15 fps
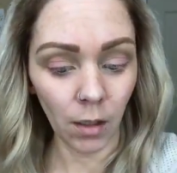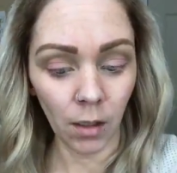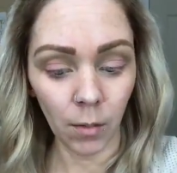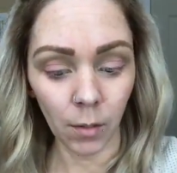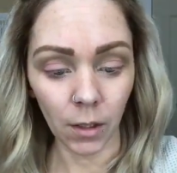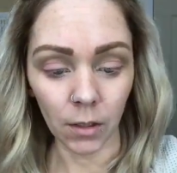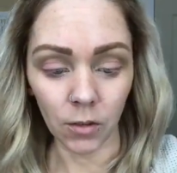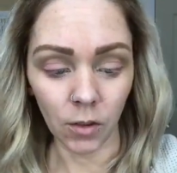
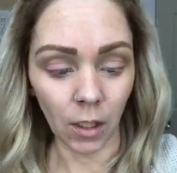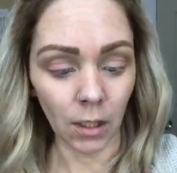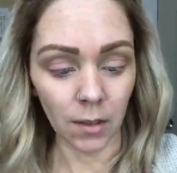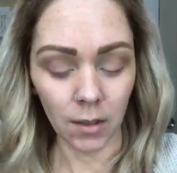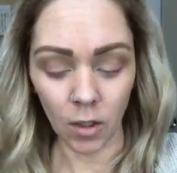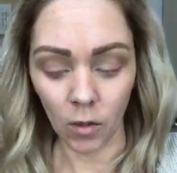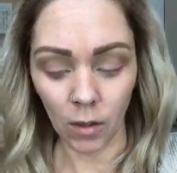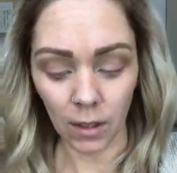Because you guys
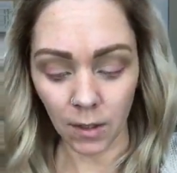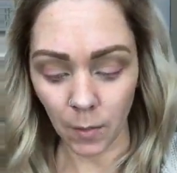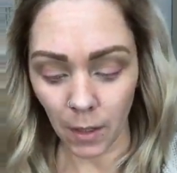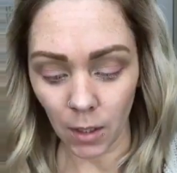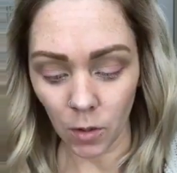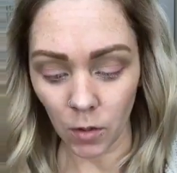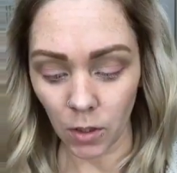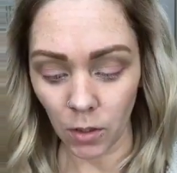know that's my
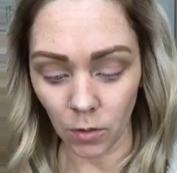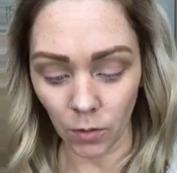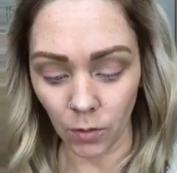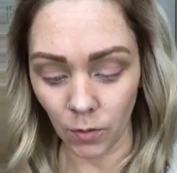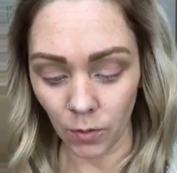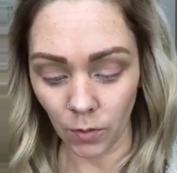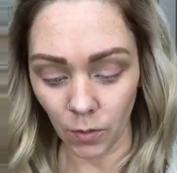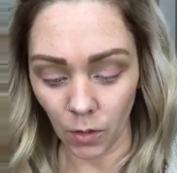go-to.
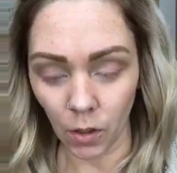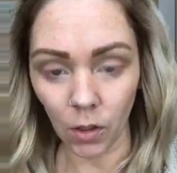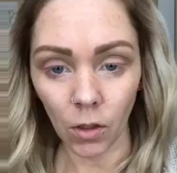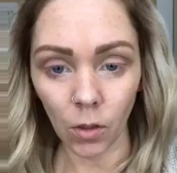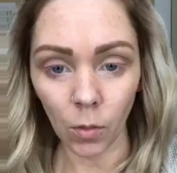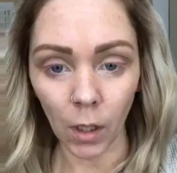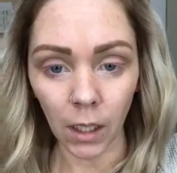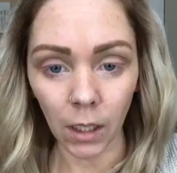
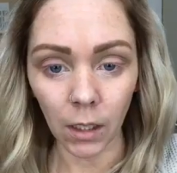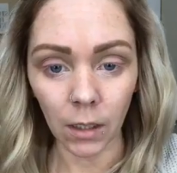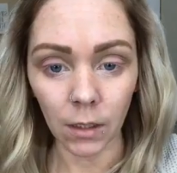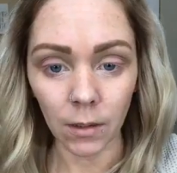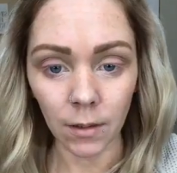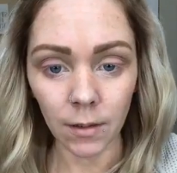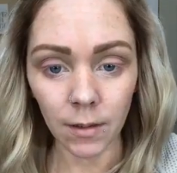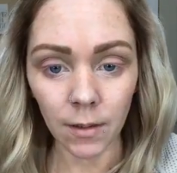
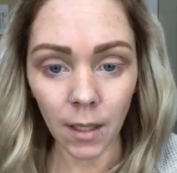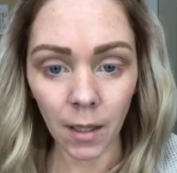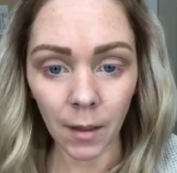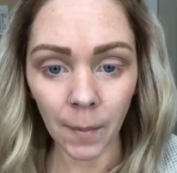Always.